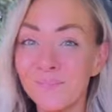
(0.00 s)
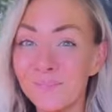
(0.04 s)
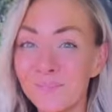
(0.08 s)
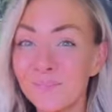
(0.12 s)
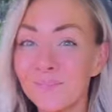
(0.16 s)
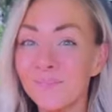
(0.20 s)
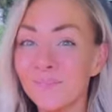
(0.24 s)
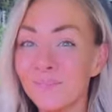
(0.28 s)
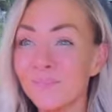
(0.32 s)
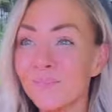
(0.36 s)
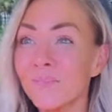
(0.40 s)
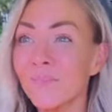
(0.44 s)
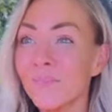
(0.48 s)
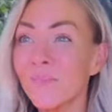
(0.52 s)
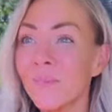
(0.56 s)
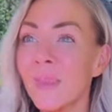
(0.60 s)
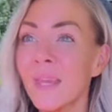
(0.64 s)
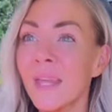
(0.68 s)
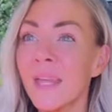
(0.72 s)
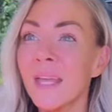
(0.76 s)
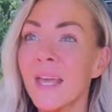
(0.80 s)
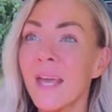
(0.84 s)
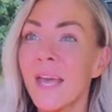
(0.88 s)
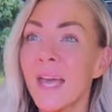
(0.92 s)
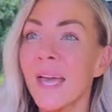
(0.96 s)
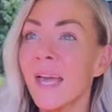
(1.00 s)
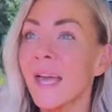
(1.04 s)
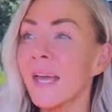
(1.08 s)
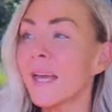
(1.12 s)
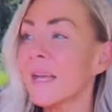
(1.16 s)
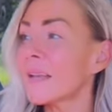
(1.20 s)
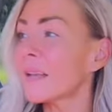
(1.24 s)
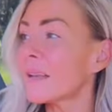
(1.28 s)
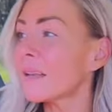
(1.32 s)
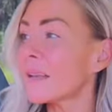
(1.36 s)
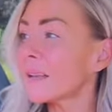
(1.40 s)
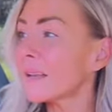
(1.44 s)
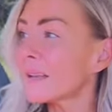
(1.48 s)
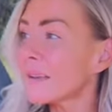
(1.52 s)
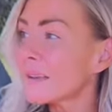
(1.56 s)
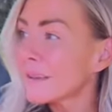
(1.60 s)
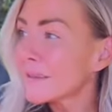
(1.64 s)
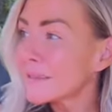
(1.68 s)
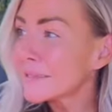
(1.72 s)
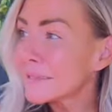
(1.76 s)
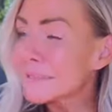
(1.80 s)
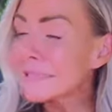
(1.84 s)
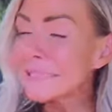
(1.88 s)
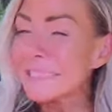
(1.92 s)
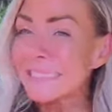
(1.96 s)
Mm hmm and
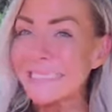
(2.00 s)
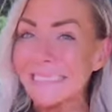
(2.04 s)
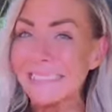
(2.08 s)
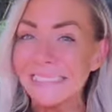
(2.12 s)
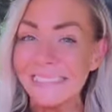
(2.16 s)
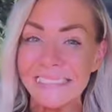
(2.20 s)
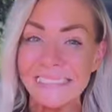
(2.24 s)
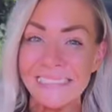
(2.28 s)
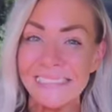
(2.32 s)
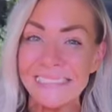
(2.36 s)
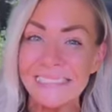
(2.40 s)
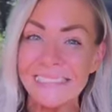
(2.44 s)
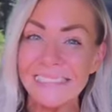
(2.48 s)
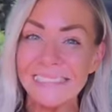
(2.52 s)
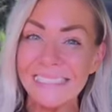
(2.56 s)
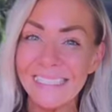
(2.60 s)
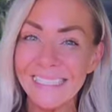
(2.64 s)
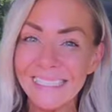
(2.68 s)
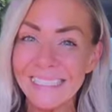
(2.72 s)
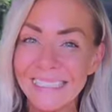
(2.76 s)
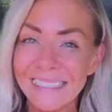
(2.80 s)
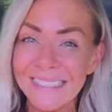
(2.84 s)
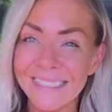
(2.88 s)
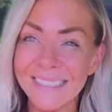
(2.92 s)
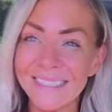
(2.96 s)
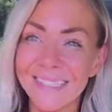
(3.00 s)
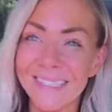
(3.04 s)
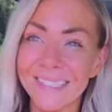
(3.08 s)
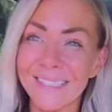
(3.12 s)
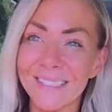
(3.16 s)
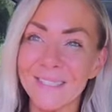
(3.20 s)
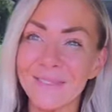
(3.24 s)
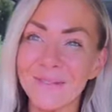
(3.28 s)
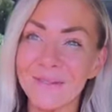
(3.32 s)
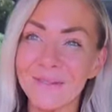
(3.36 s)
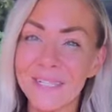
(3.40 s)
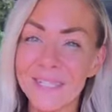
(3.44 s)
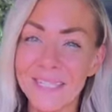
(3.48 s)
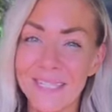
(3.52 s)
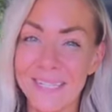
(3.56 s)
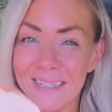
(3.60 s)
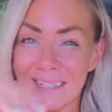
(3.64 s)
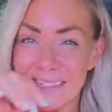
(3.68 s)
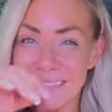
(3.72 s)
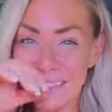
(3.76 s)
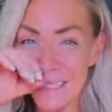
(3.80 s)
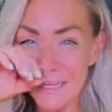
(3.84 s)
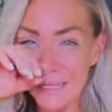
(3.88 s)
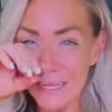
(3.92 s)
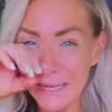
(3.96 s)
this is like a story that
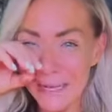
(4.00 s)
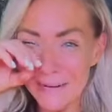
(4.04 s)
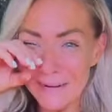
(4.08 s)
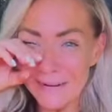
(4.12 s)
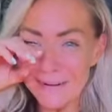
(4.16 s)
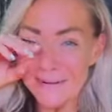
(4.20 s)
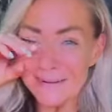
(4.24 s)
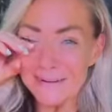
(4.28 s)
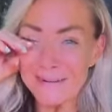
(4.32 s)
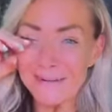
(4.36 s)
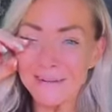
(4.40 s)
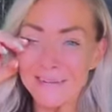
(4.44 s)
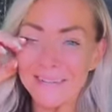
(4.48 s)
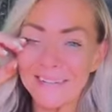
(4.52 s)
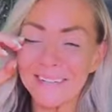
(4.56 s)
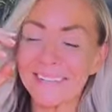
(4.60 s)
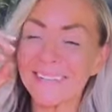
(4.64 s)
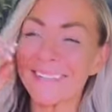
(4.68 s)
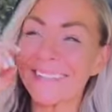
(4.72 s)
I was like, I don't know.